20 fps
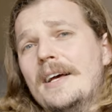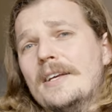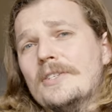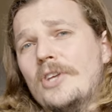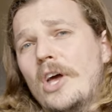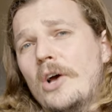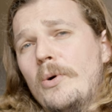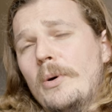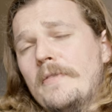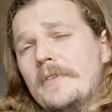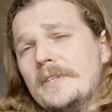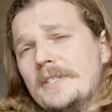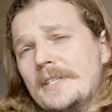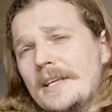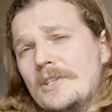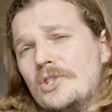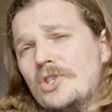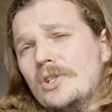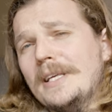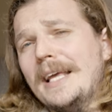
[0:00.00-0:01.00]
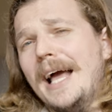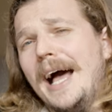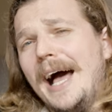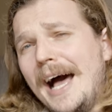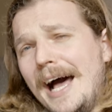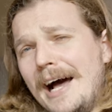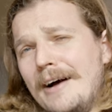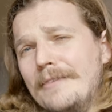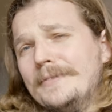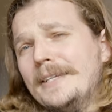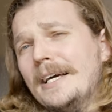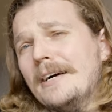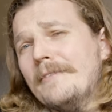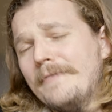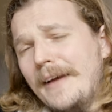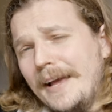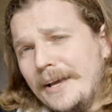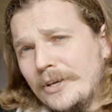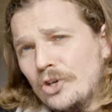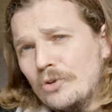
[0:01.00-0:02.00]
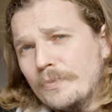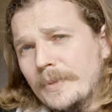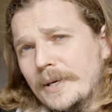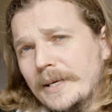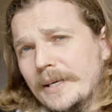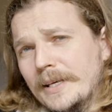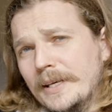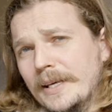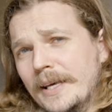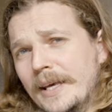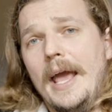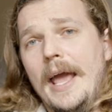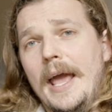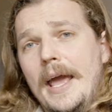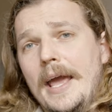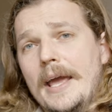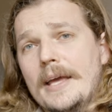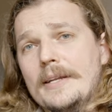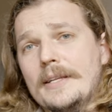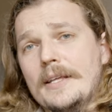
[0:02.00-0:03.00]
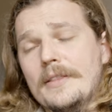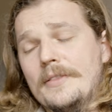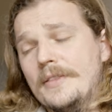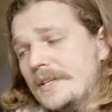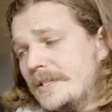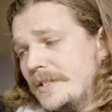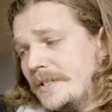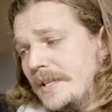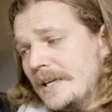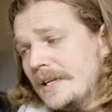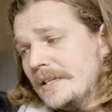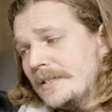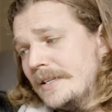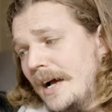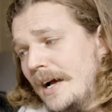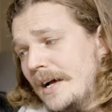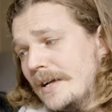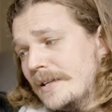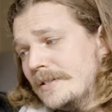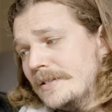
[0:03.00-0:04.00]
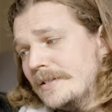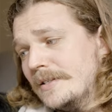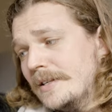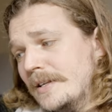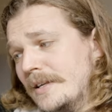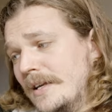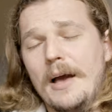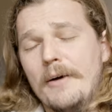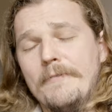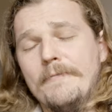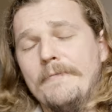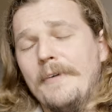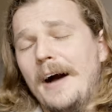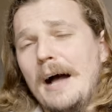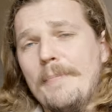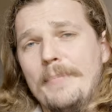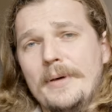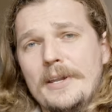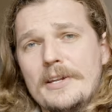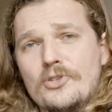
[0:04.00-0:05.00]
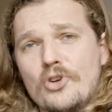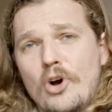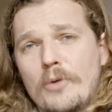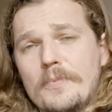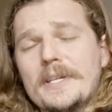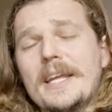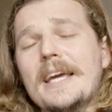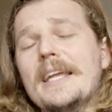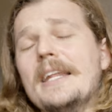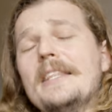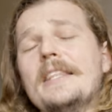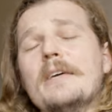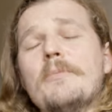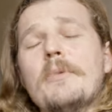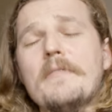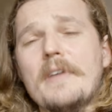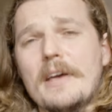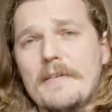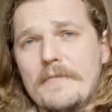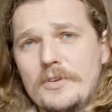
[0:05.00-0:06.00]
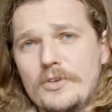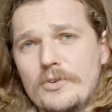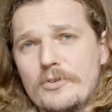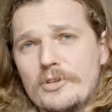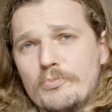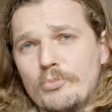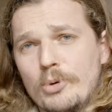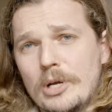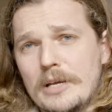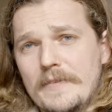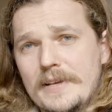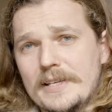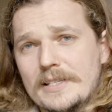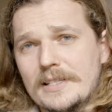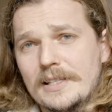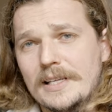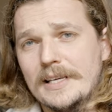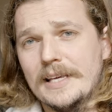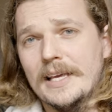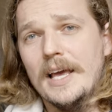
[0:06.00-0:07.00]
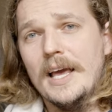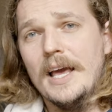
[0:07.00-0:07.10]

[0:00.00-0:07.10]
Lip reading: So we've essentially halved our vacuuming, and this thing does a far better job than anything we've ever used previously.